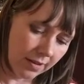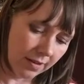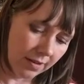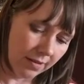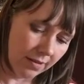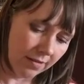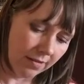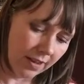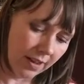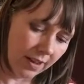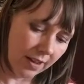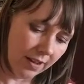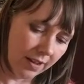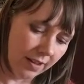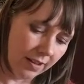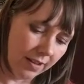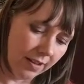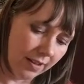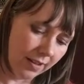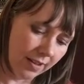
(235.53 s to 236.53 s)
Oh yeah.
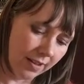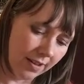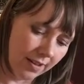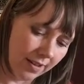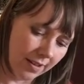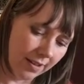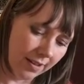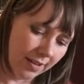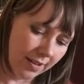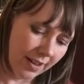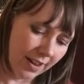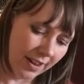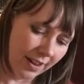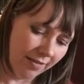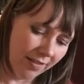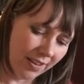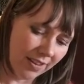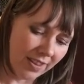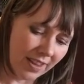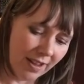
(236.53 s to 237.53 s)
I love
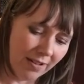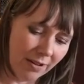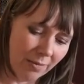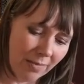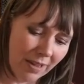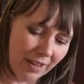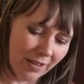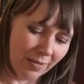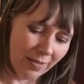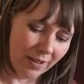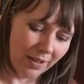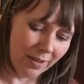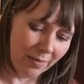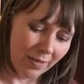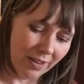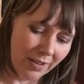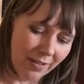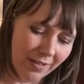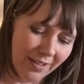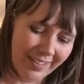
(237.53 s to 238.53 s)
the sound it makes when it comes
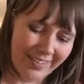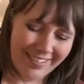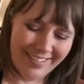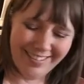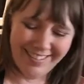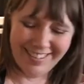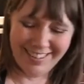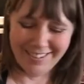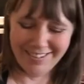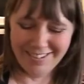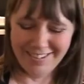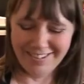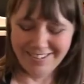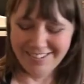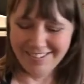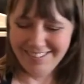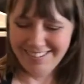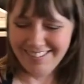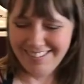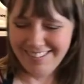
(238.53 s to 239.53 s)
out. So cool.